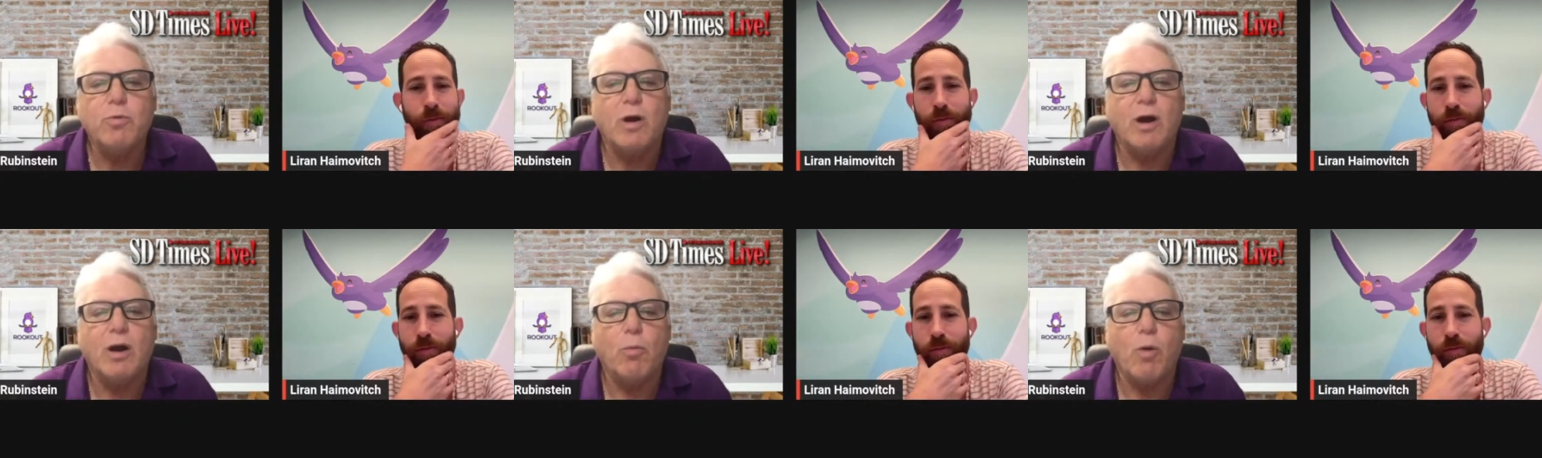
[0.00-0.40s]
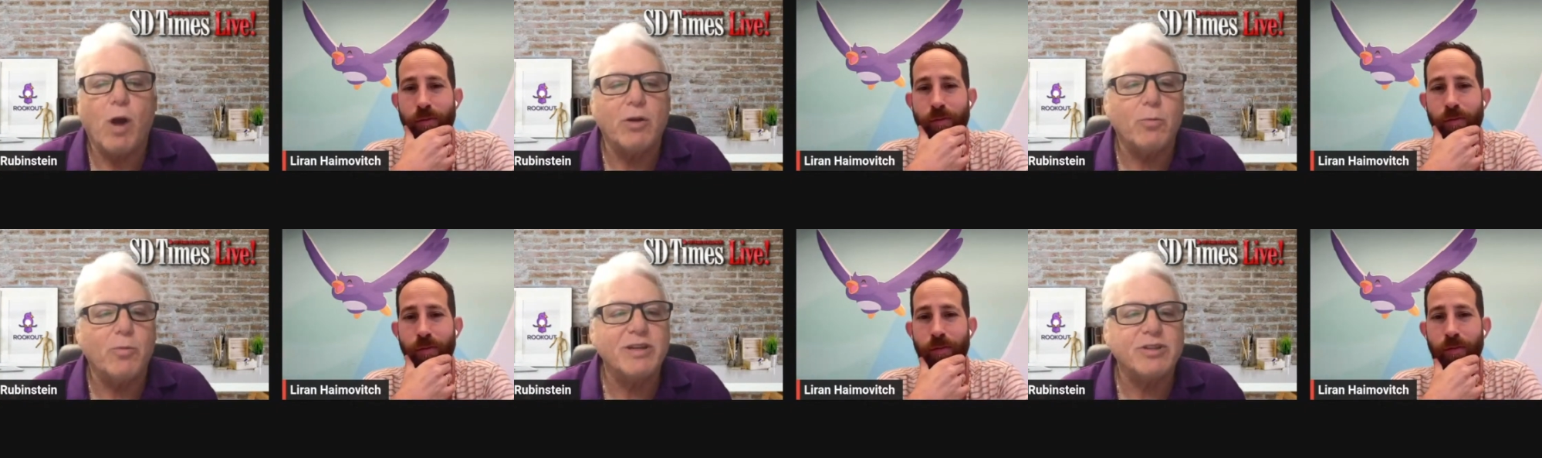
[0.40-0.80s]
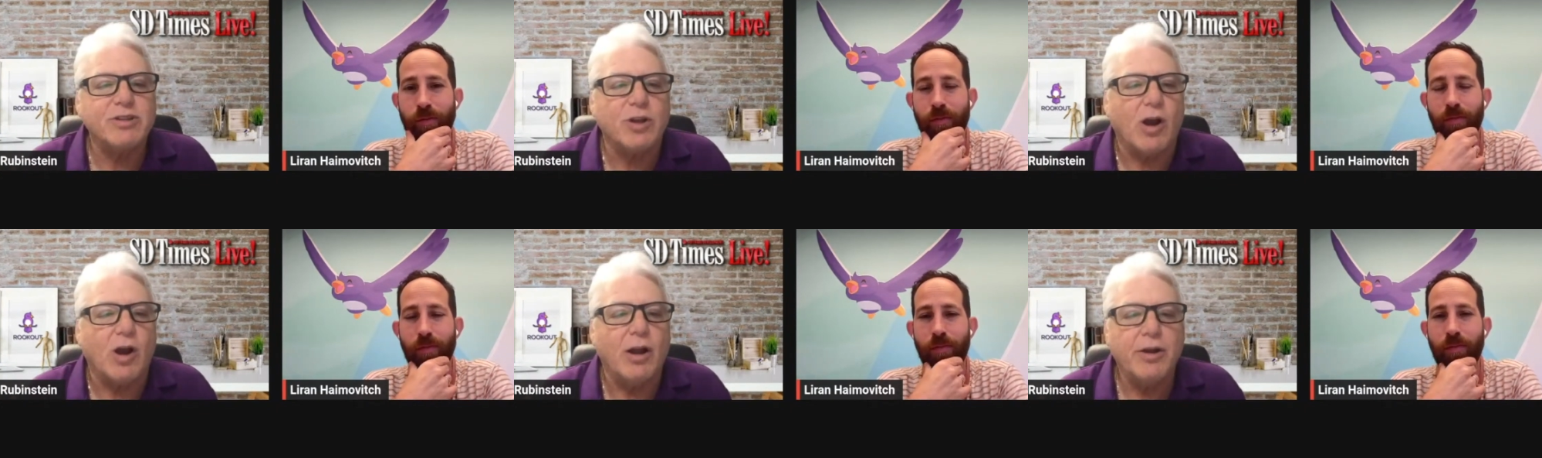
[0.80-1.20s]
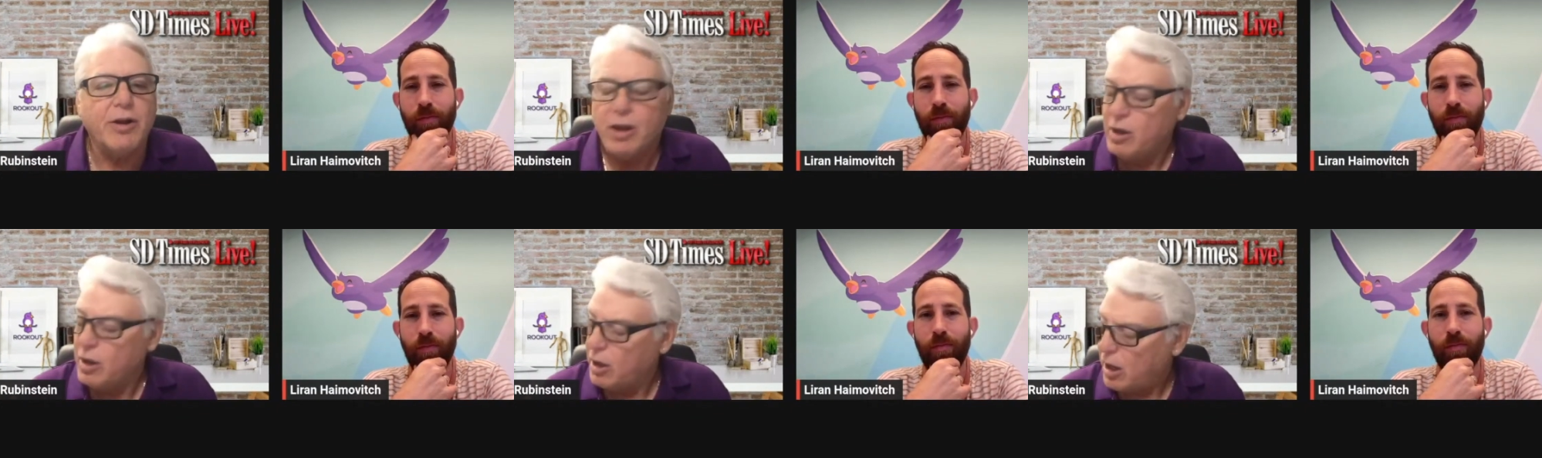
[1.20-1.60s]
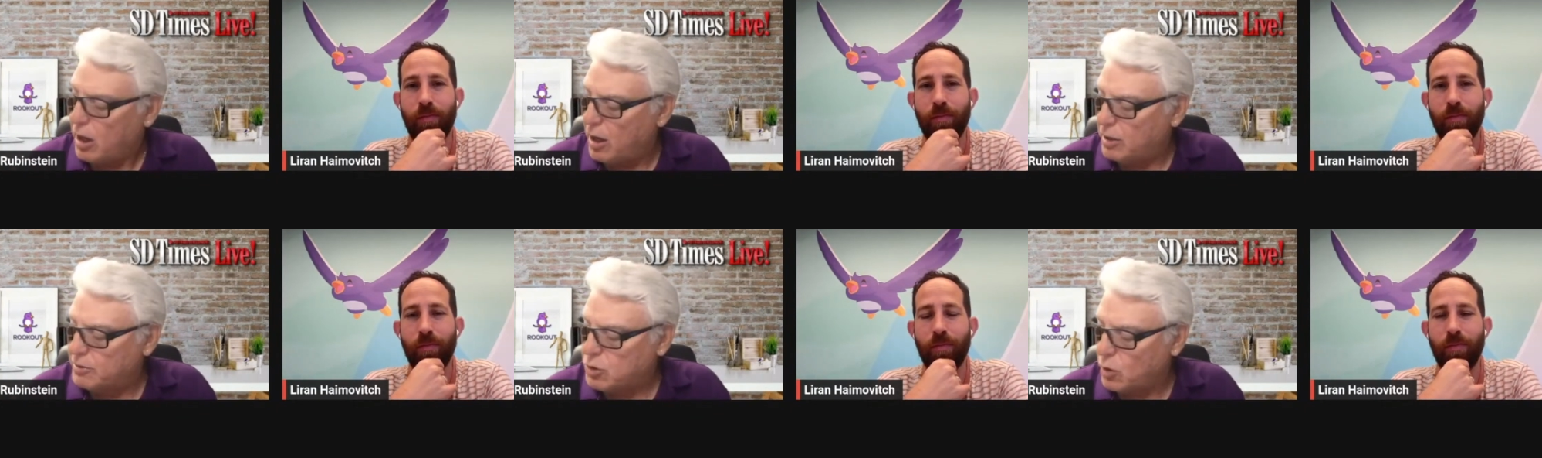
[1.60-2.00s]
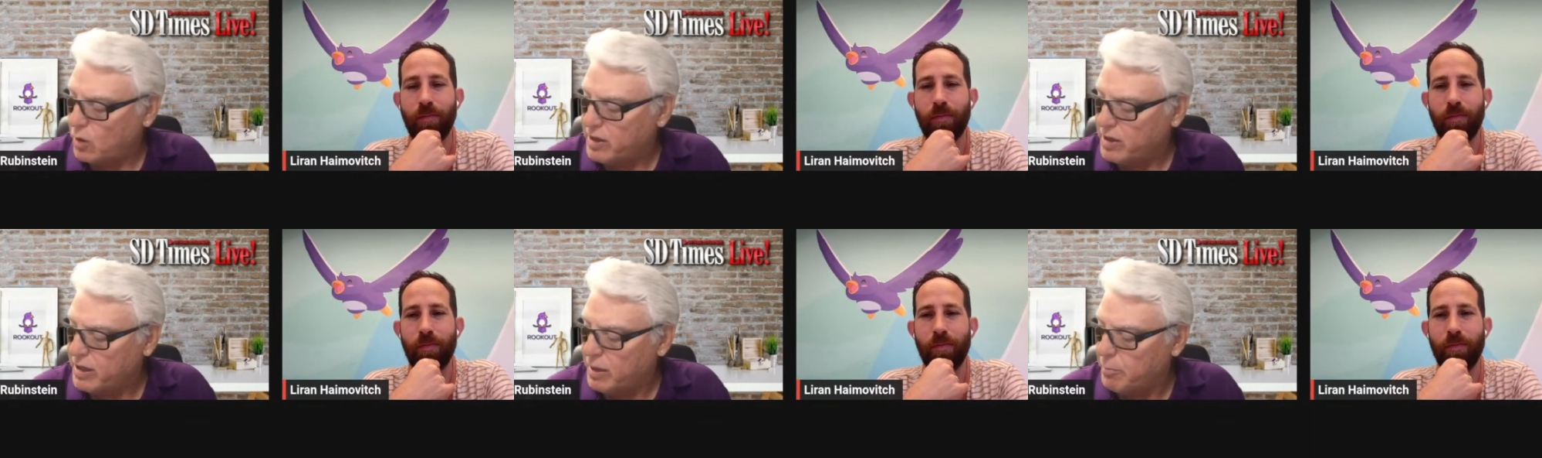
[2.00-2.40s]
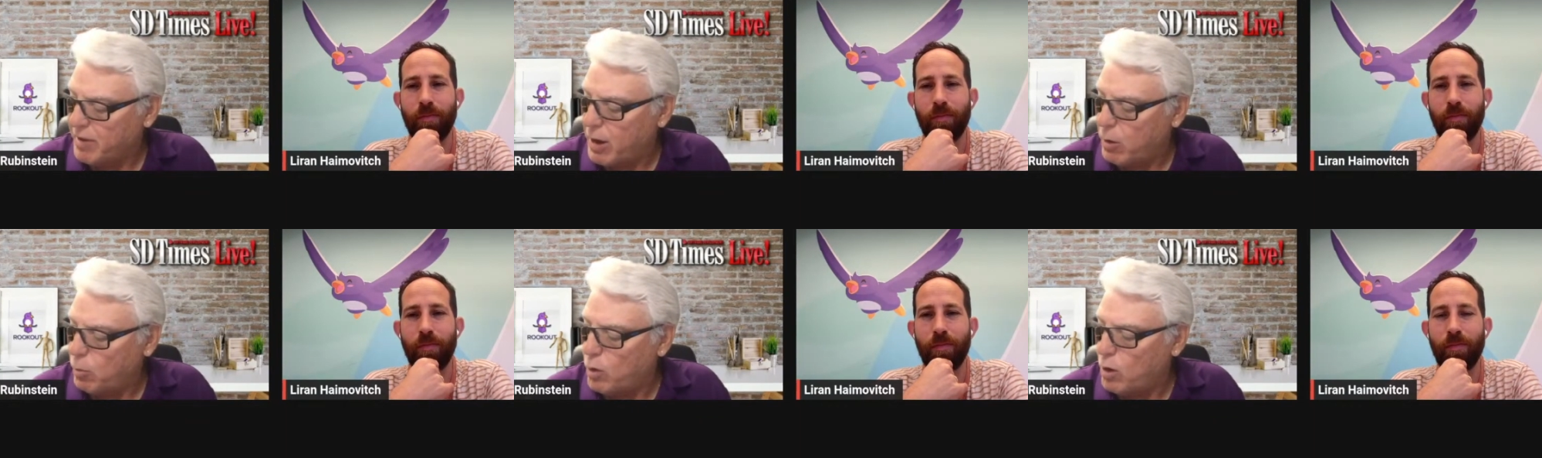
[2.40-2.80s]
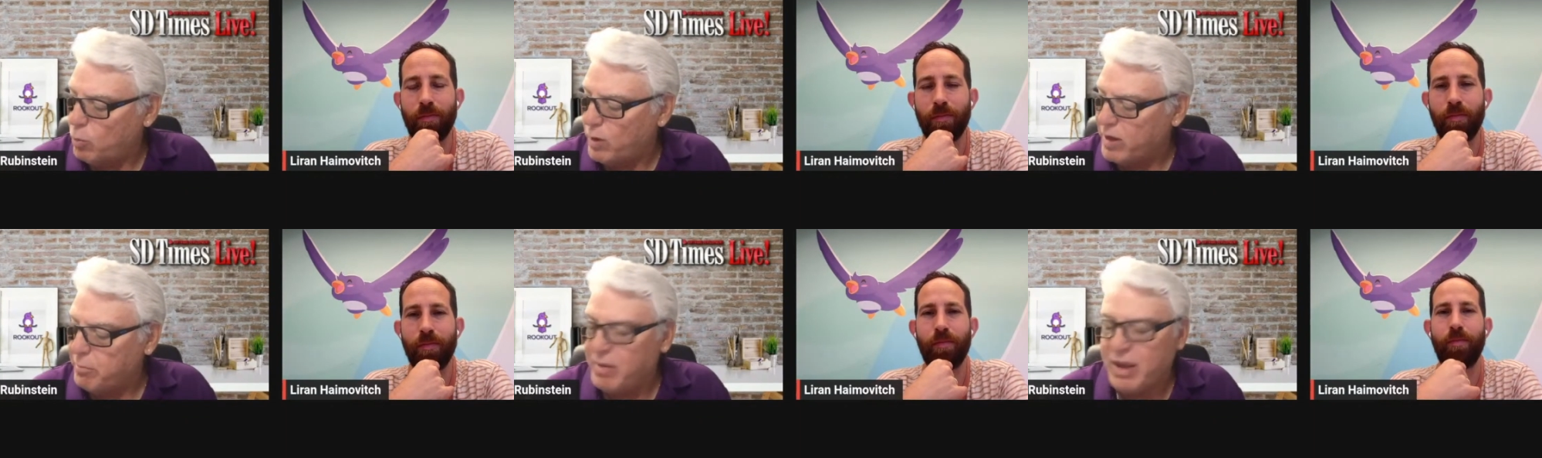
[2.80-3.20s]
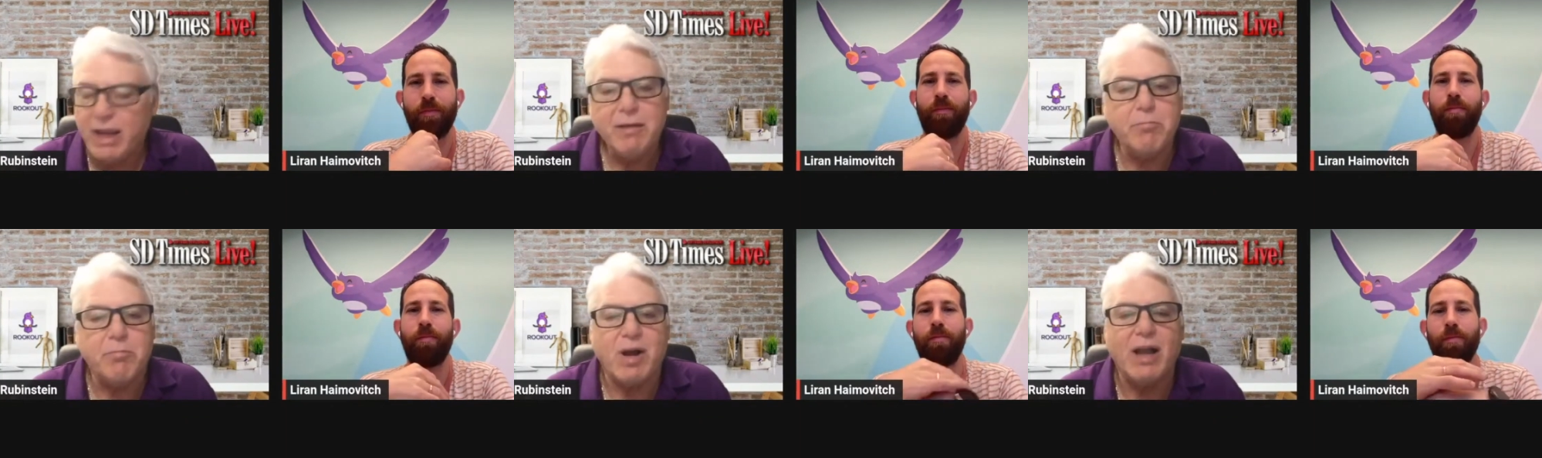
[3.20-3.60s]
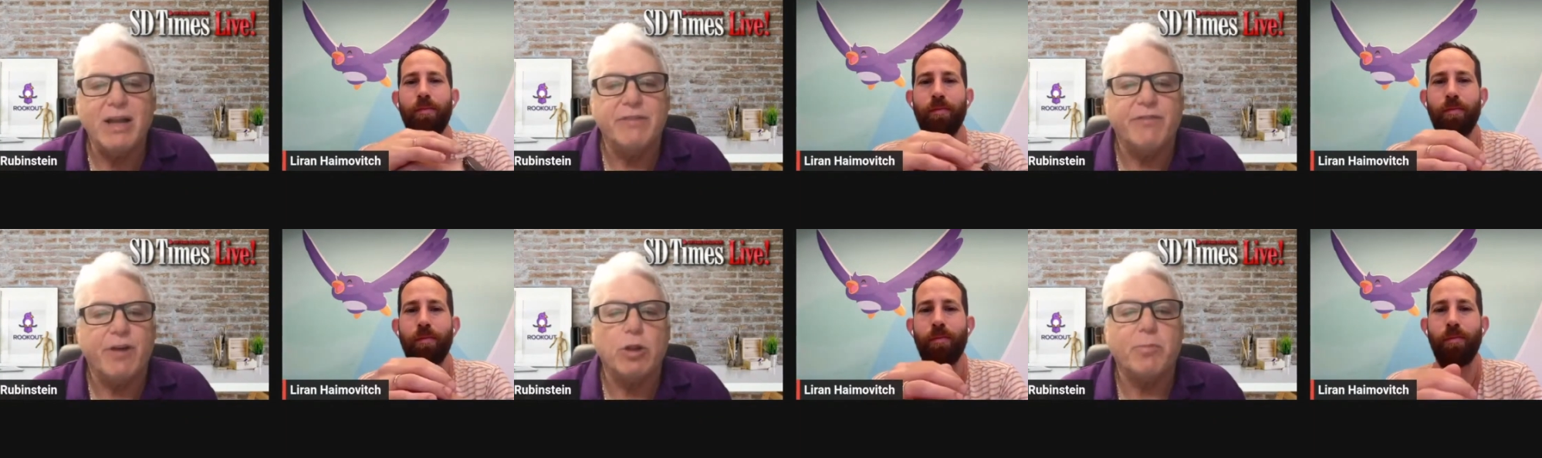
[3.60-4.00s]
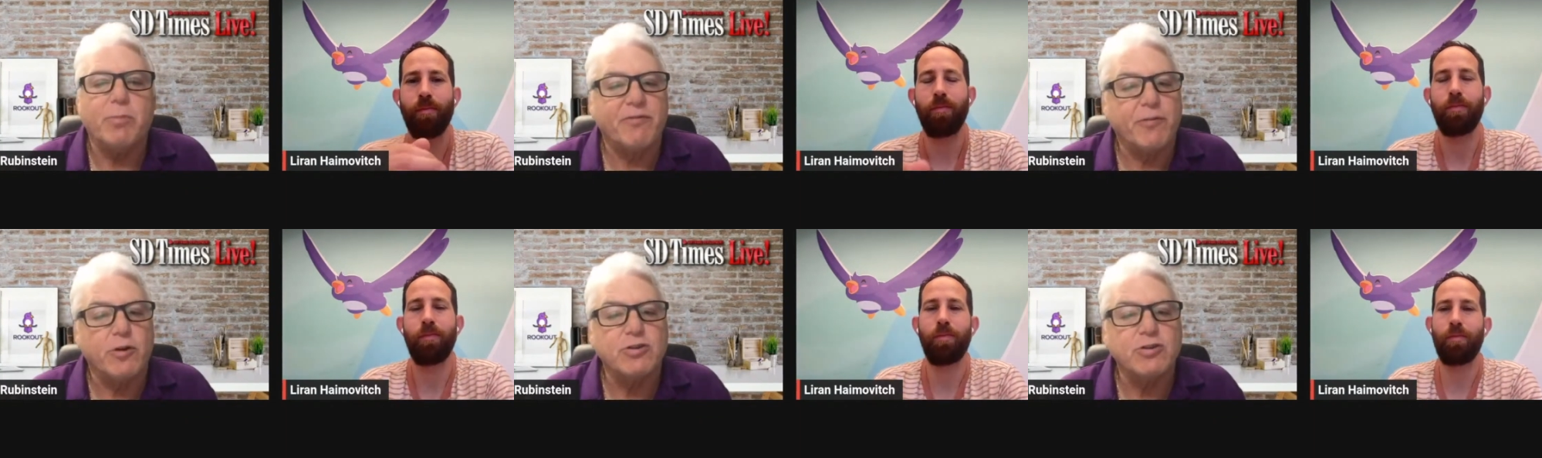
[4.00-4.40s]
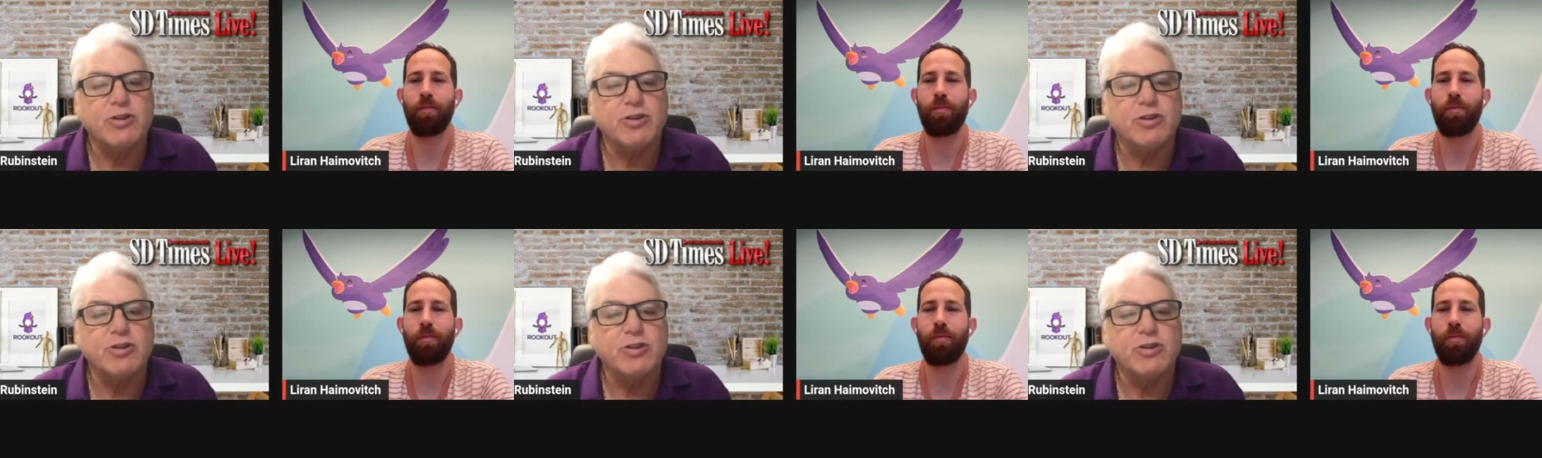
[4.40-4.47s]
Speaker 1: uh, why don't we start uh, talking about what we mean by developer first